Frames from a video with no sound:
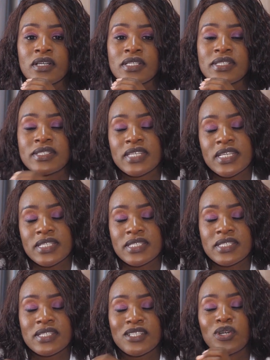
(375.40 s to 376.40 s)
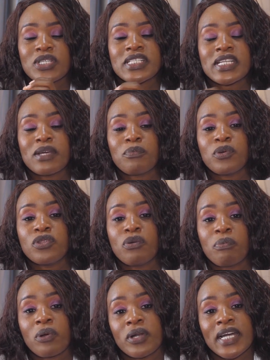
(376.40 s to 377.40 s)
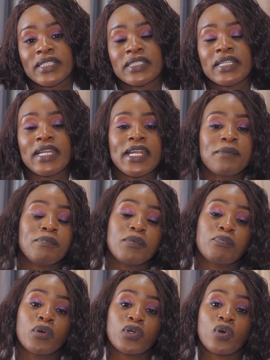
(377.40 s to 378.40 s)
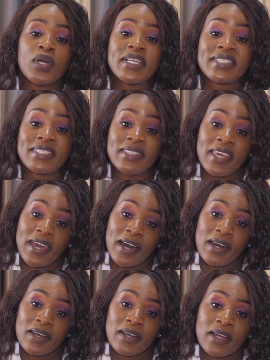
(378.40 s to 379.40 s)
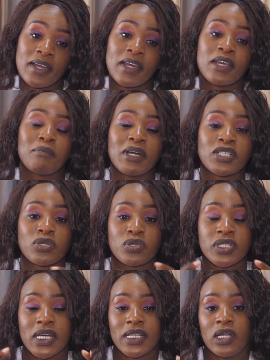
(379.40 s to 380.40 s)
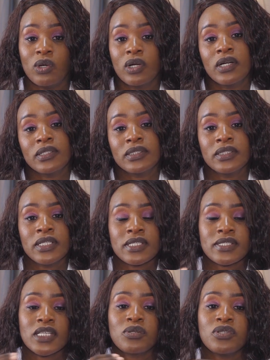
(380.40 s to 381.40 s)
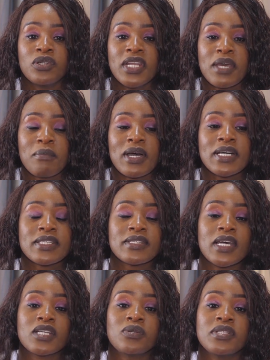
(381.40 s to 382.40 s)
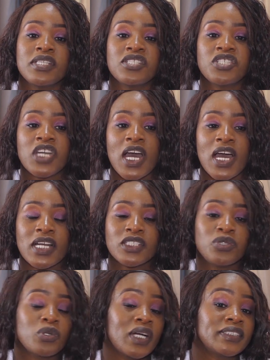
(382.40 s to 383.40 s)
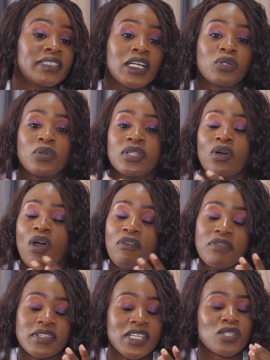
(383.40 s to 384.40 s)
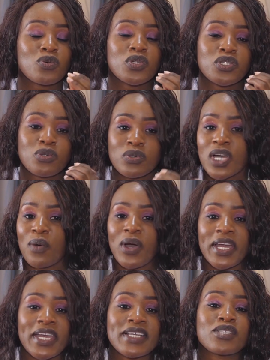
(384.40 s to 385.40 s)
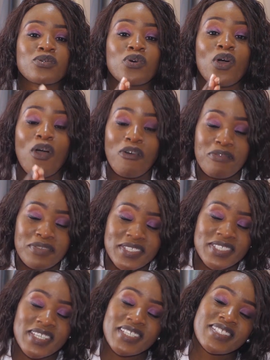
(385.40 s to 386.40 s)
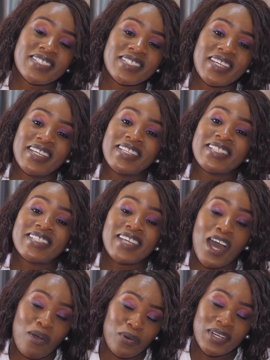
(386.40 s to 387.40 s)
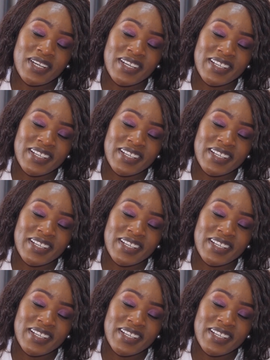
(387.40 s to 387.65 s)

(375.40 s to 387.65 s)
sleep with your product. Let people know it's there, but you start local. Start with your neighbors, start with the church. You can start with offices. We took our cakes to offices in town,